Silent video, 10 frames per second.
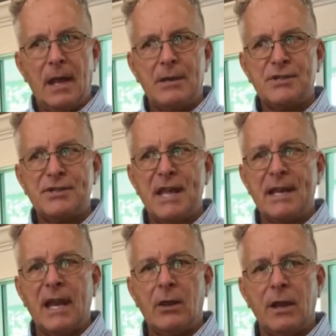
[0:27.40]
just
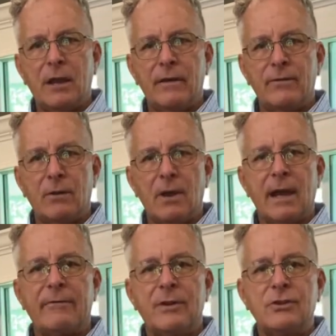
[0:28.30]
that area of your
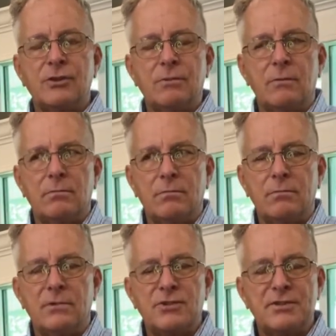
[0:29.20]
life that you
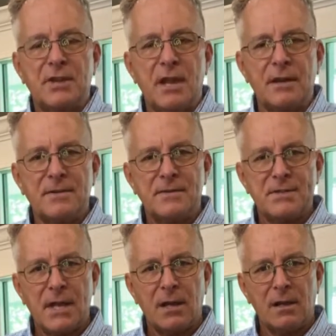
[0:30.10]
just kind of
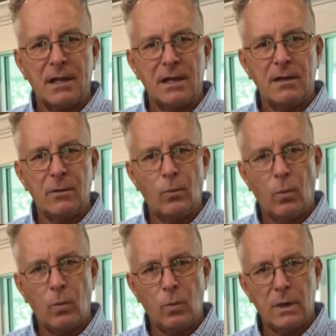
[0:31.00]
settle in, and
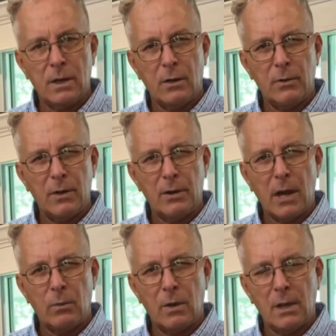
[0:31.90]
you're
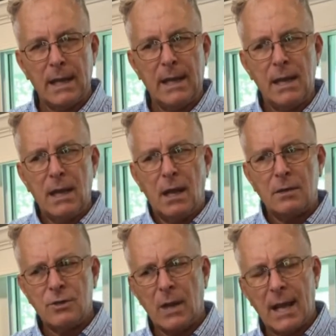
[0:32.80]
not really,
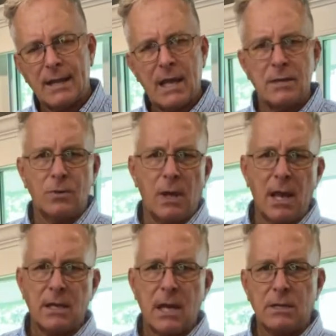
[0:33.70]
do I like that? Do I
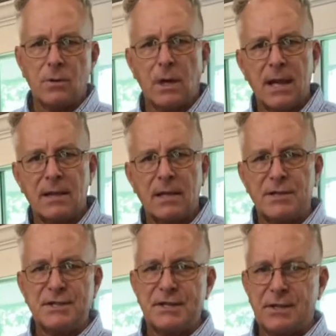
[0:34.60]
like that? Do I like that?
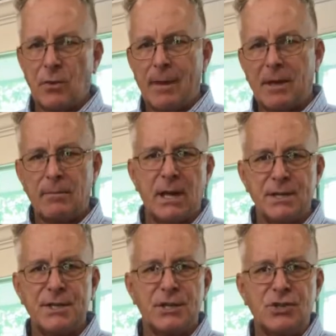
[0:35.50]
This is grabbing my
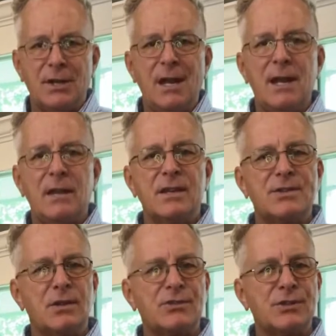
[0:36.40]
attention. This
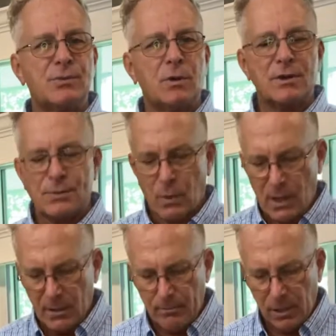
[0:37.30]
all just works
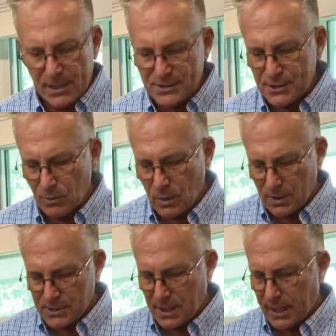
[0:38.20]
well and blends so well
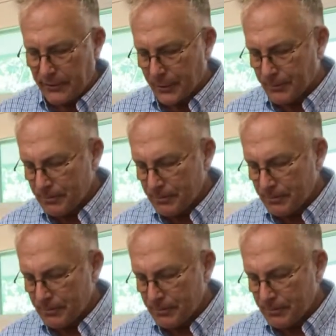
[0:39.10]
together.